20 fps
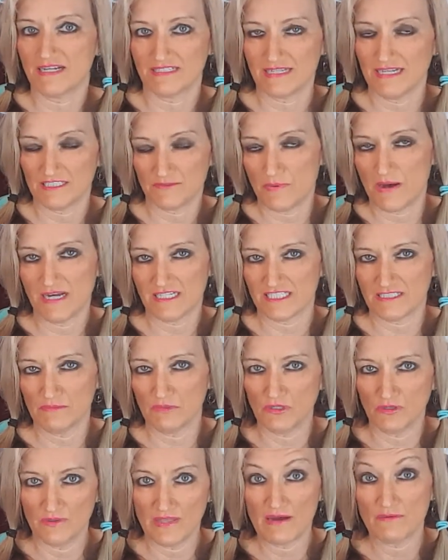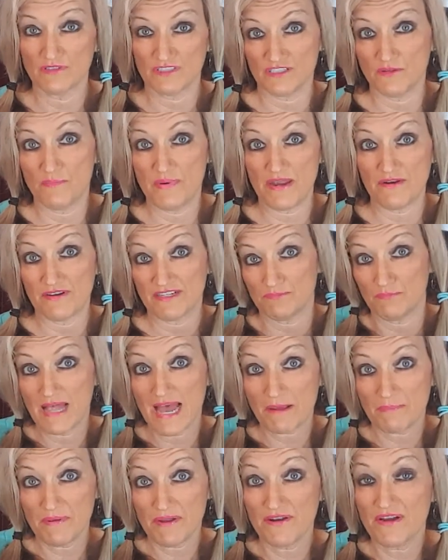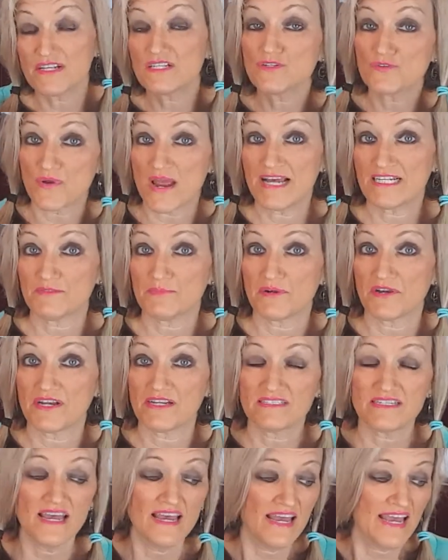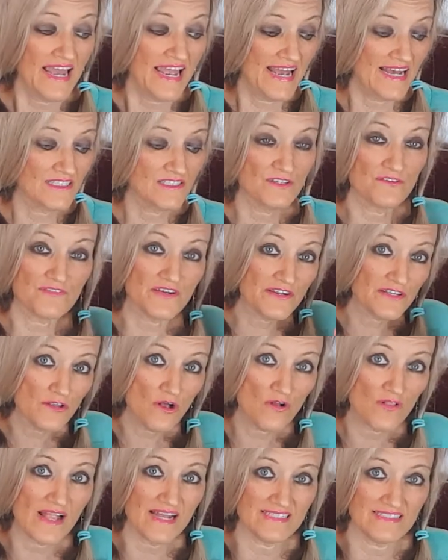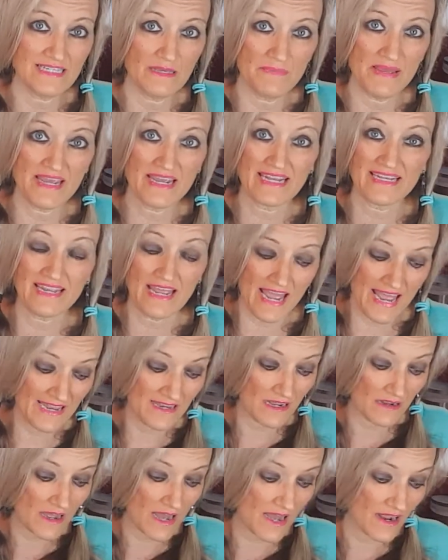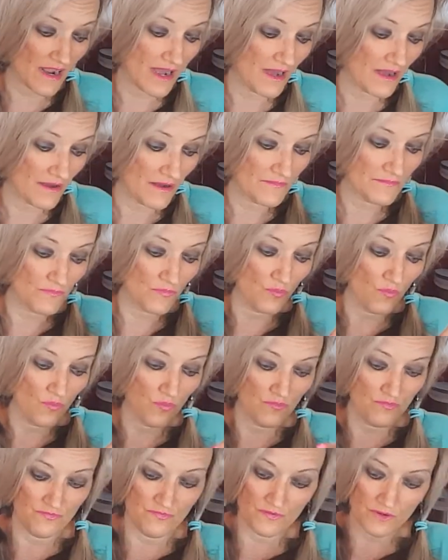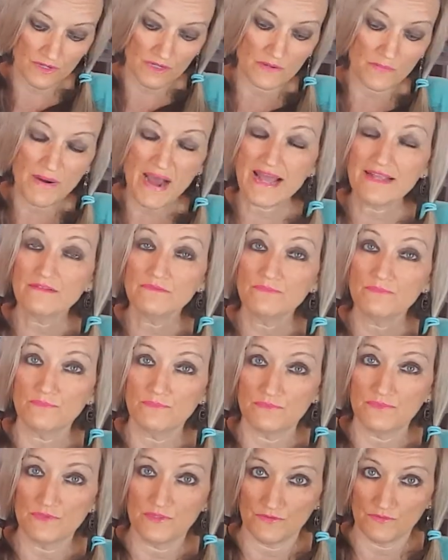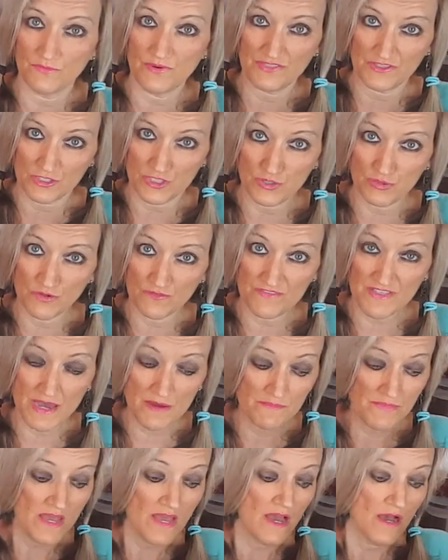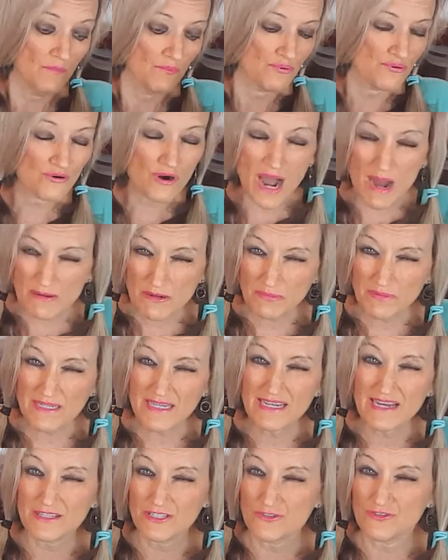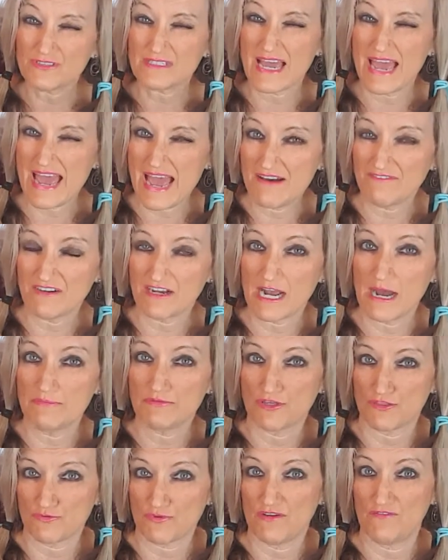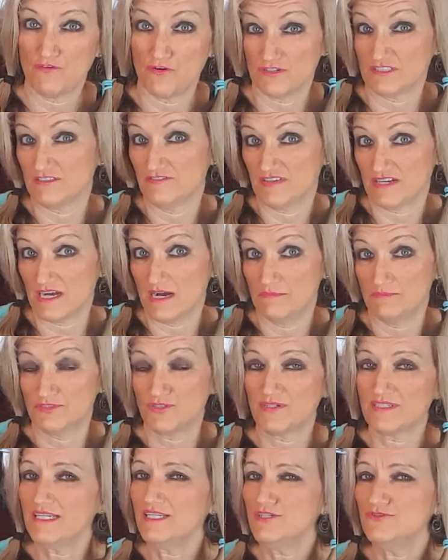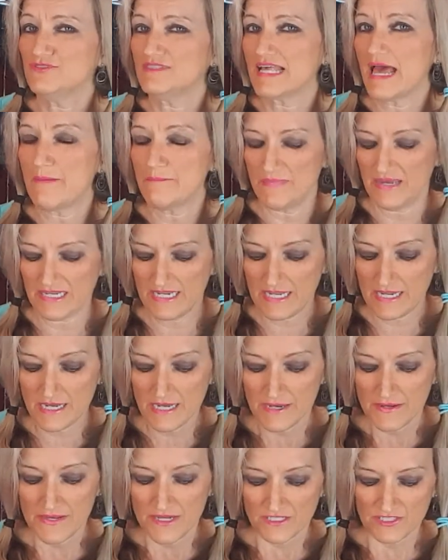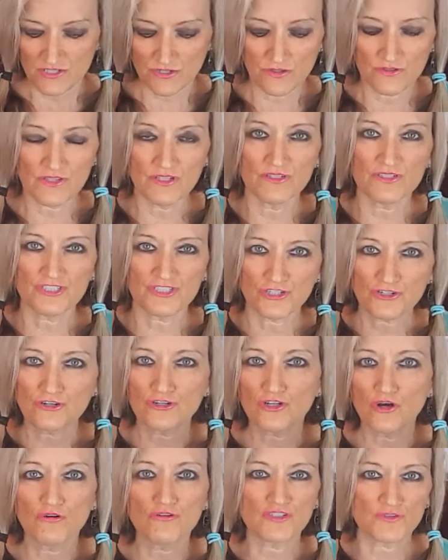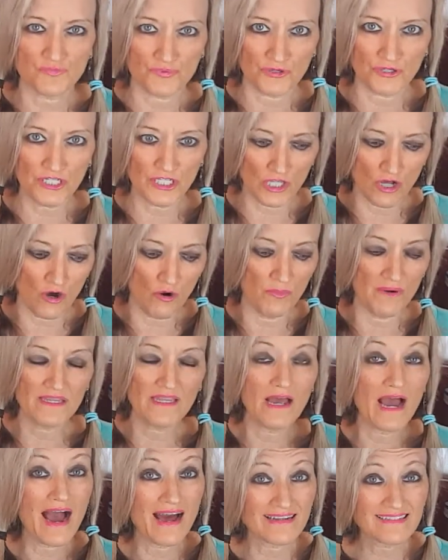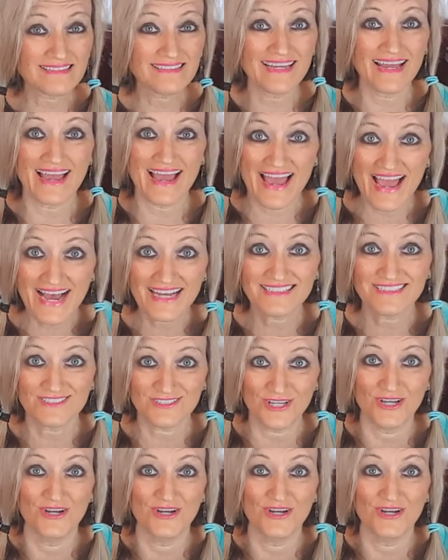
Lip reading: as possible. That was the berries, blackberries and raspberries. And they're very low glycemic, and combined with the two of them, probably I used 1/2 cup to 3/4 of a cup. So I didn't use that many. So the sugar load is pretty low, but honestly I had